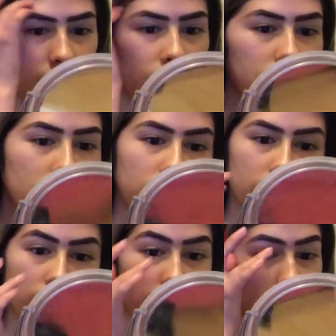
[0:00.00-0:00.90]

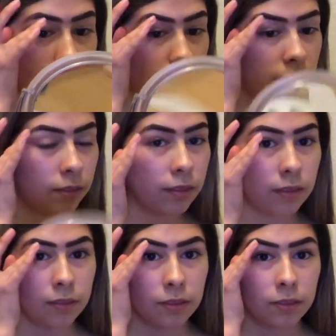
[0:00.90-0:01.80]

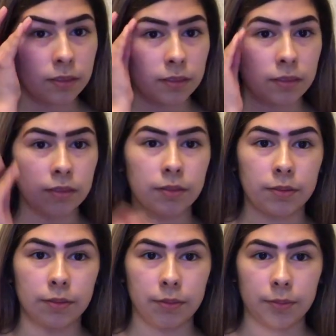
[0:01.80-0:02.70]

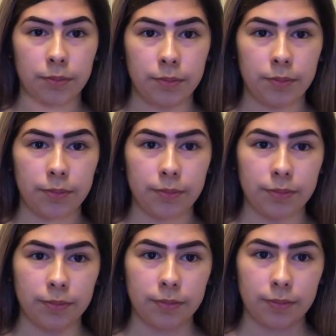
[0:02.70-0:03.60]

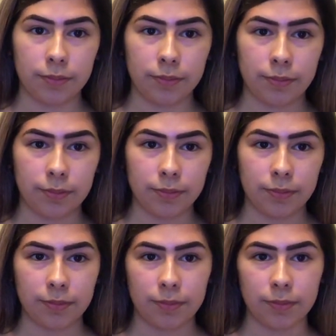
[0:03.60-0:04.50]

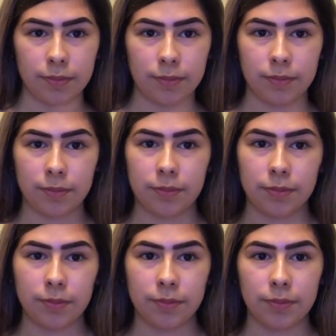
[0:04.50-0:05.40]

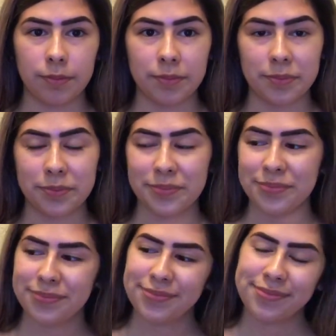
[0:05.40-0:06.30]

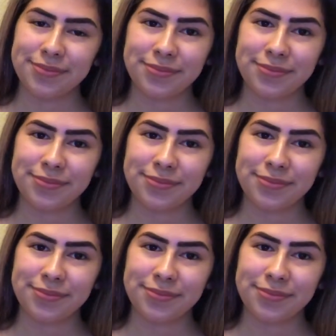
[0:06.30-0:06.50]
The person shown says nothing.